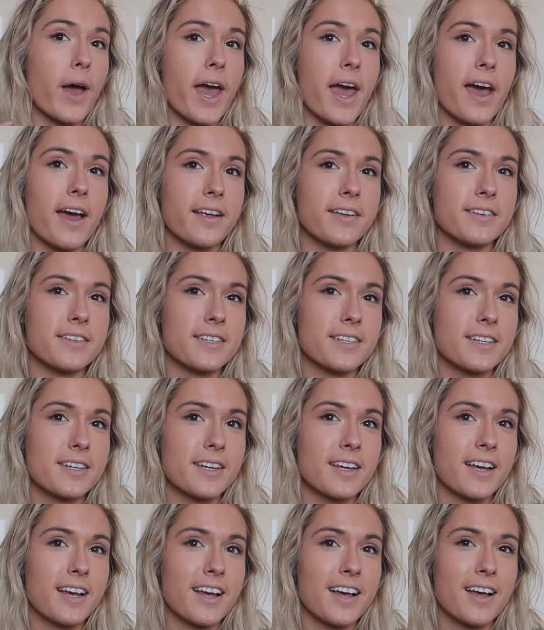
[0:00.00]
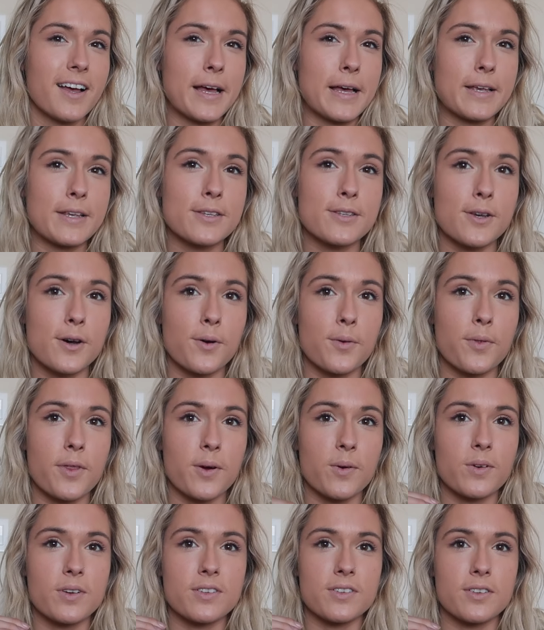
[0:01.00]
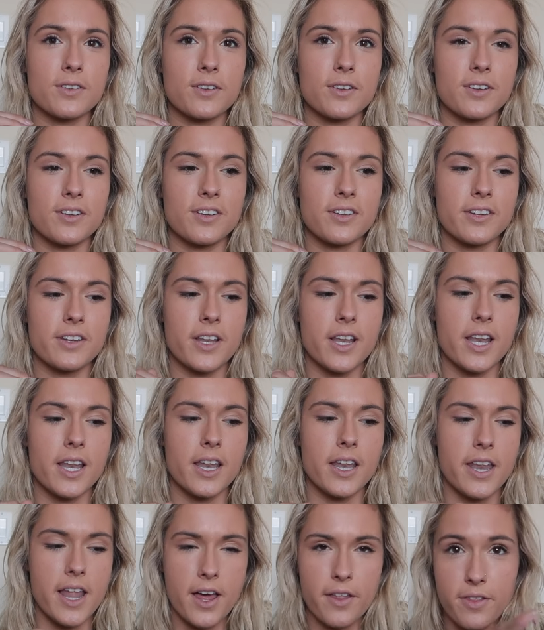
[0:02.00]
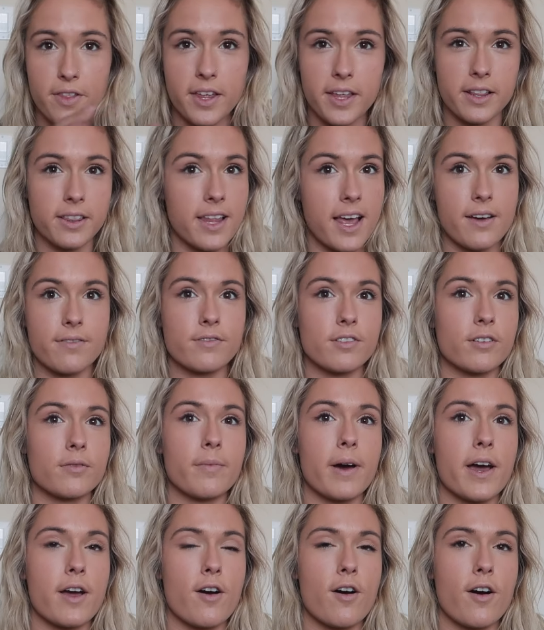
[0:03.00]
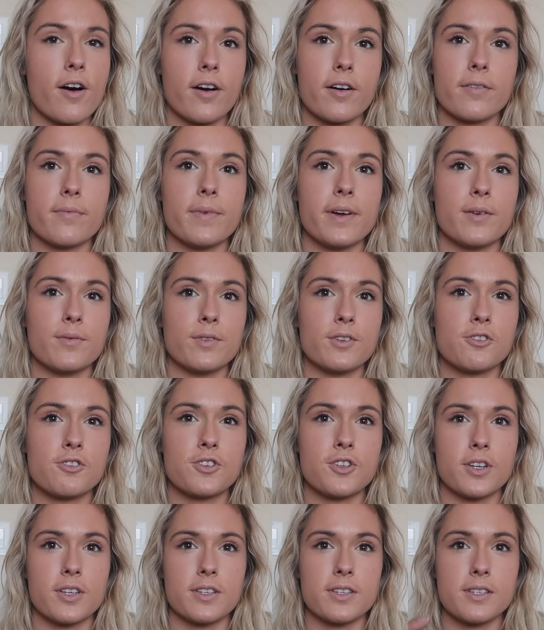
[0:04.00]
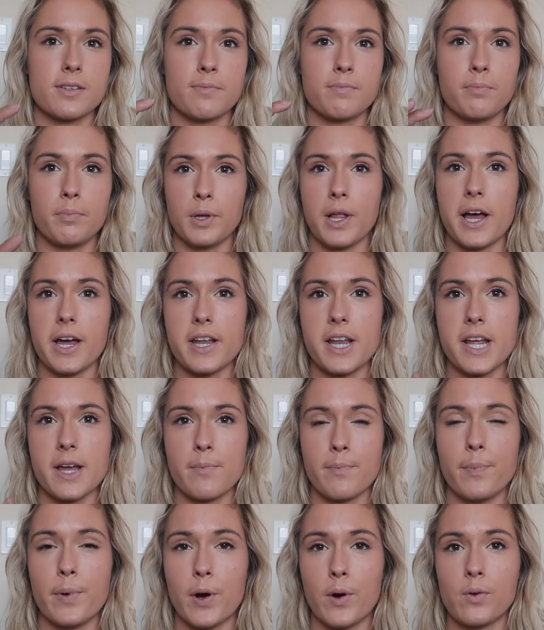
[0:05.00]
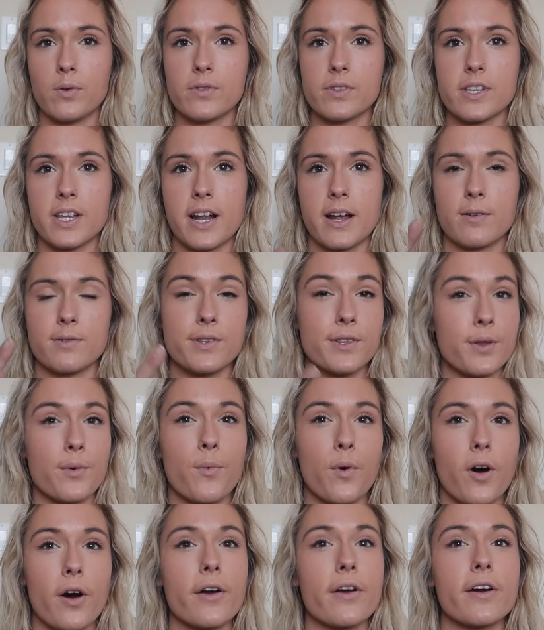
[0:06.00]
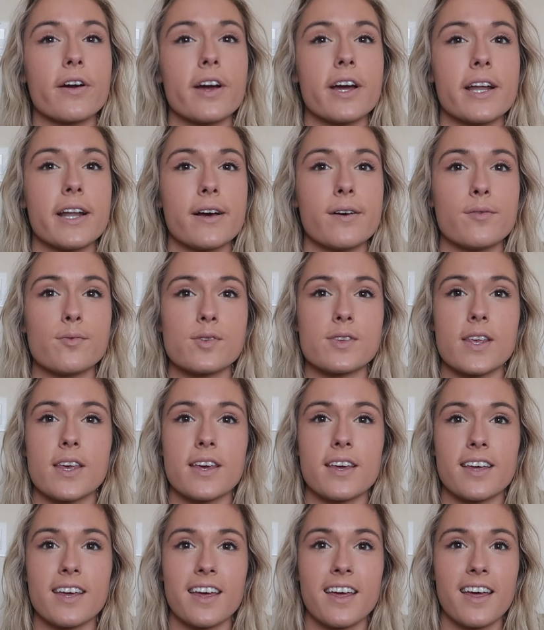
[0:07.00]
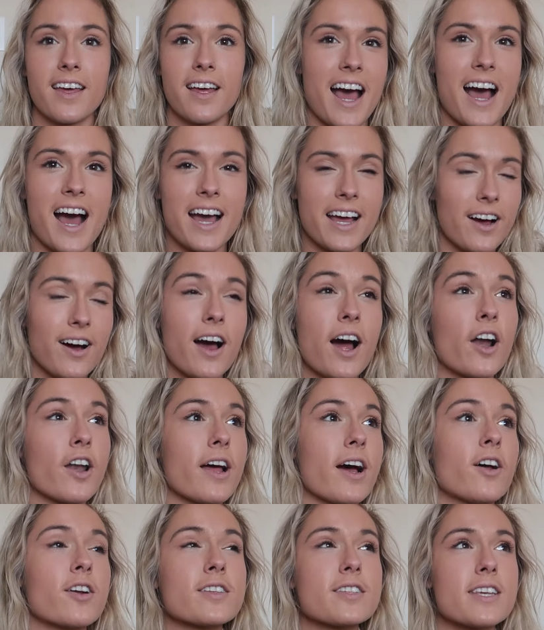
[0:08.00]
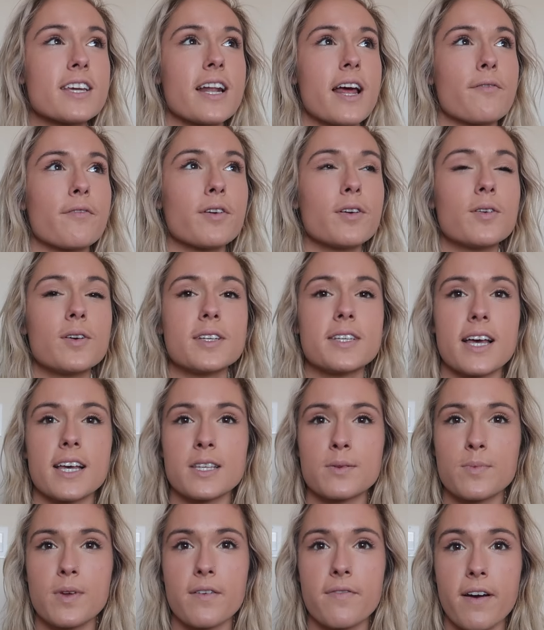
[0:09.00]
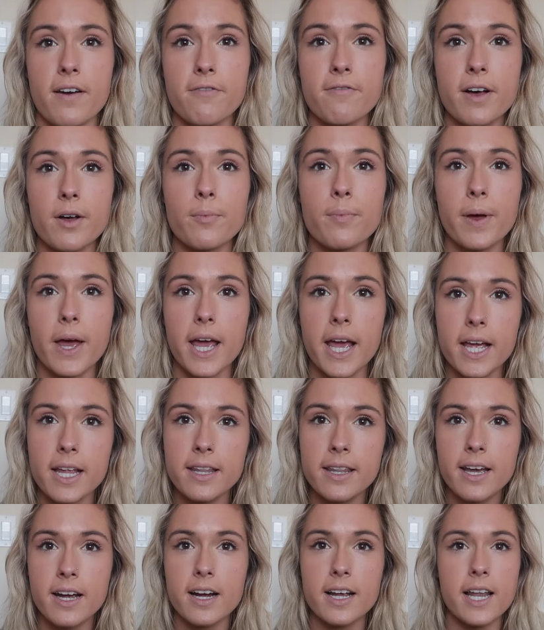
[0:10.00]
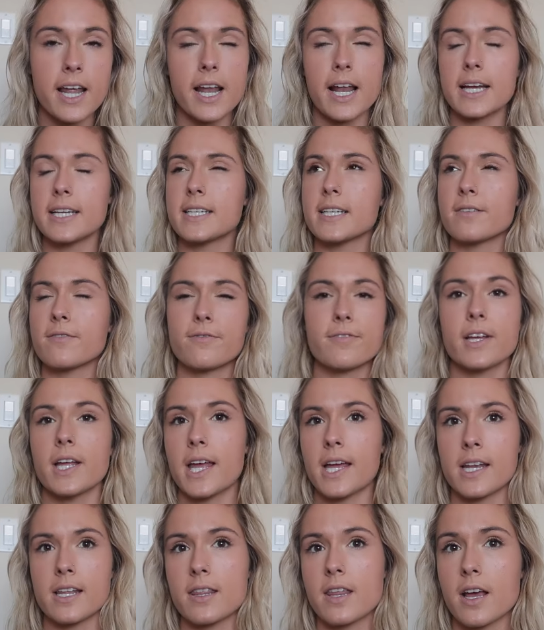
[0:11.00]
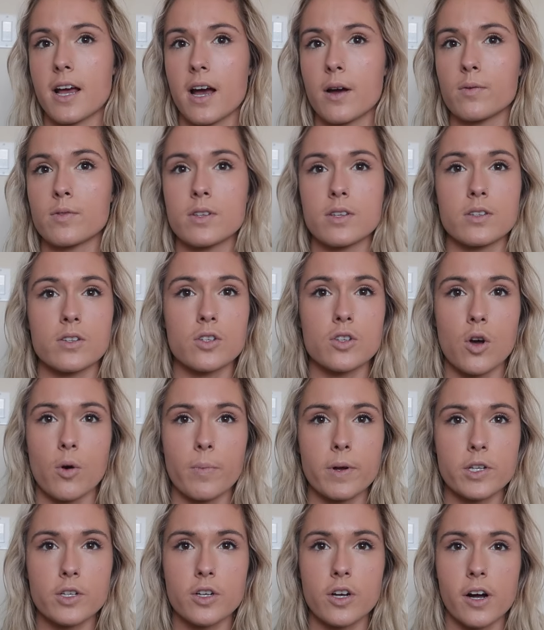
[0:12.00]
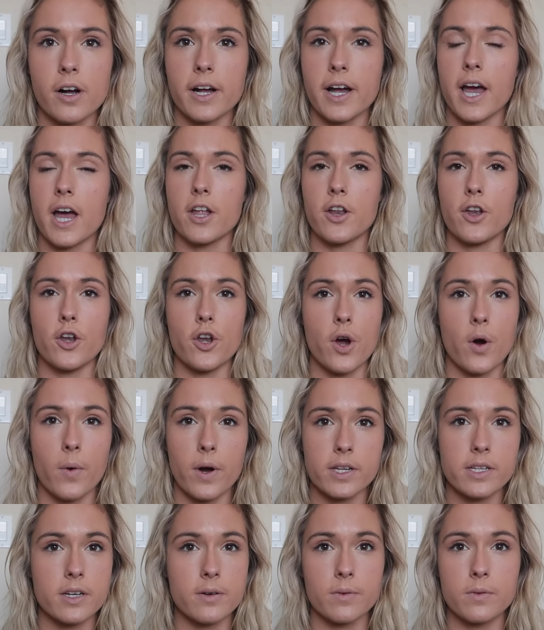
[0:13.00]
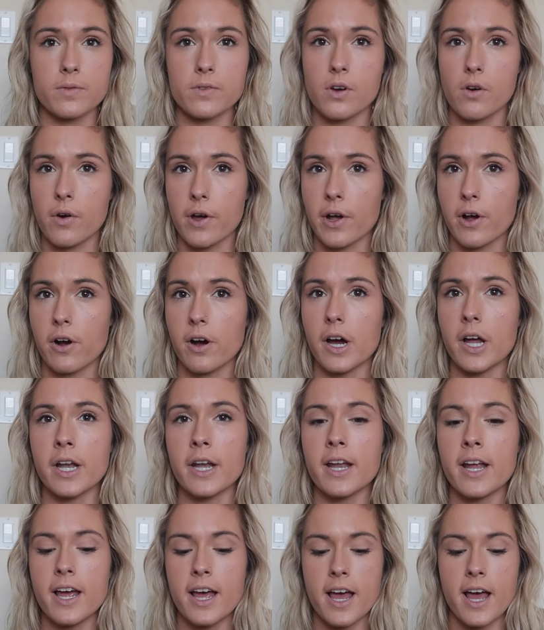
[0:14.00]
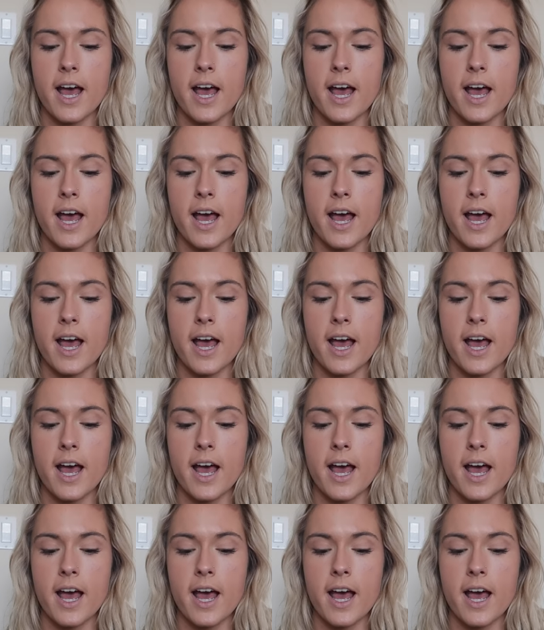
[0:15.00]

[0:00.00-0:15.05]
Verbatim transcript: hand. So there was nothing left on my arm. It was just blood and bones, and I was in the water, and I was like, I honestly, and everyone always asked me if I felt pain there, and, and I didn't feel anything. I was in so much shock. I had no idea what was going on.